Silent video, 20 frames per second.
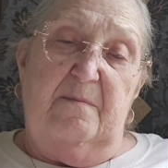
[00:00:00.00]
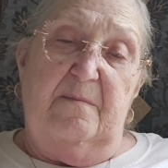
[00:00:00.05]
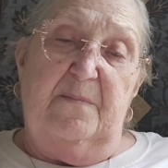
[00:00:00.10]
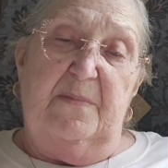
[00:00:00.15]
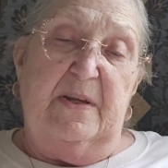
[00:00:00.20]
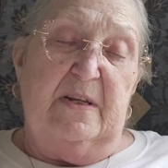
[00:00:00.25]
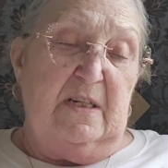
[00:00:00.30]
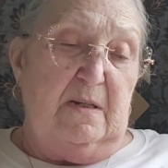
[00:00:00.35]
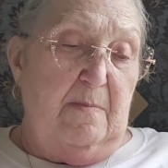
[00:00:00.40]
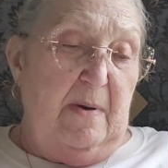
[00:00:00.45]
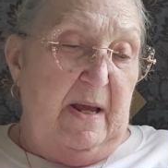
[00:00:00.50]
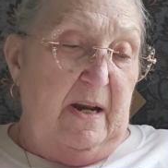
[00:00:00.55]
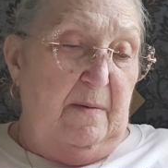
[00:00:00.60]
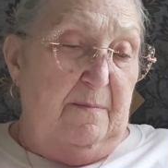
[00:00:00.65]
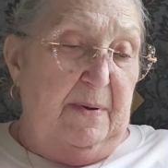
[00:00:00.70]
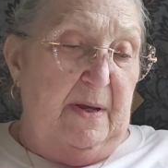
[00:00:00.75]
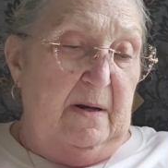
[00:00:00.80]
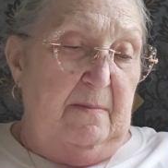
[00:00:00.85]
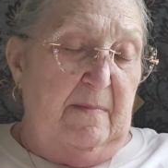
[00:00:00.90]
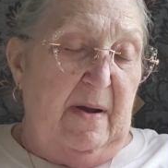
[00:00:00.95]
This might have
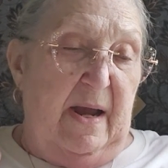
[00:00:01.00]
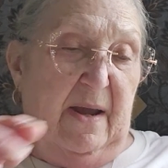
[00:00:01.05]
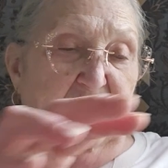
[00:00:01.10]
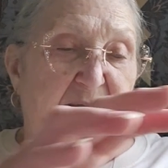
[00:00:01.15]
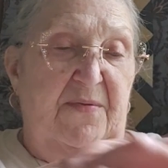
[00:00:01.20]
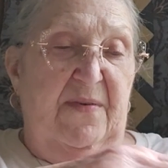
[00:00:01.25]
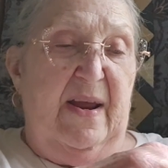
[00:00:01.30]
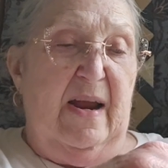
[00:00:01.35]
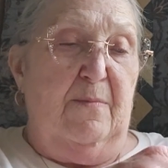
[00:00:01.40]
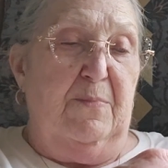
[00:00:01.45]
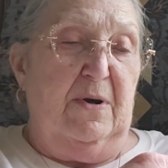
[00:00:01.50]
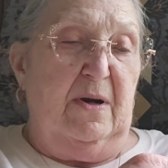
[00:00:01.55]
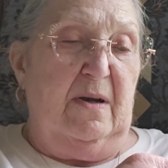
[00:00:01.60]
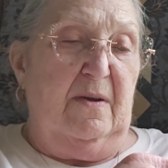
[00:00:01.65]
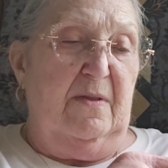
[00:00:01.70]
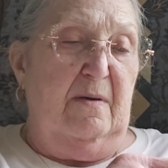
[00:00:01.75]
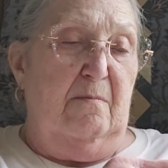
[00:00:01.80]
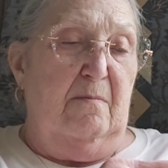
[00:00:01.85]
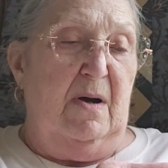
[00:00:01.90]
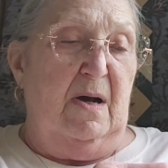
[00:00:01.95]
been my fabric of
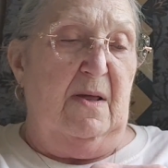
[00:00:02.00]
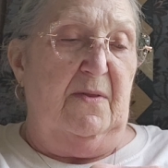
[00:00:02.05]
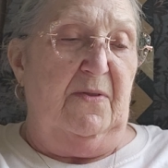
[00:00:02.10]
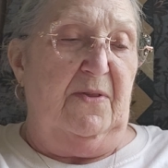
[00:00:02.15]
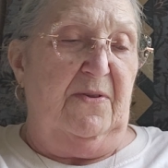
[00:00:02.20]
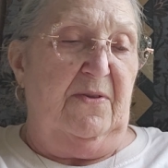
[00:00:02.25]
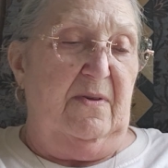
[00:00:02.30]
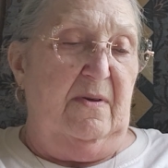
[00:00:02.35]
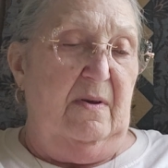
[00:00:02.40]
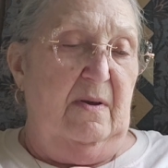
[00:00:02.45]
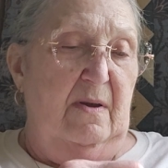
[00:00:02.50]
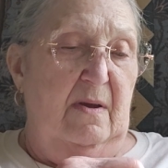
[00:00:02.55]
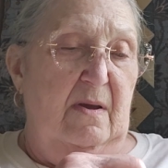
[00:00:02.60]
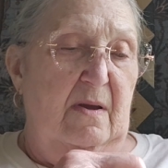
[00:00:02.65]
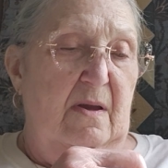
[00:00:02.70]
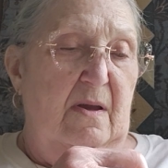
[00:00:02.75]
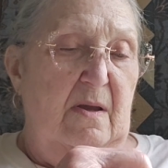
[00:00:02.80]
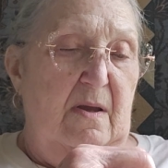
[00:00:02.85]
the month.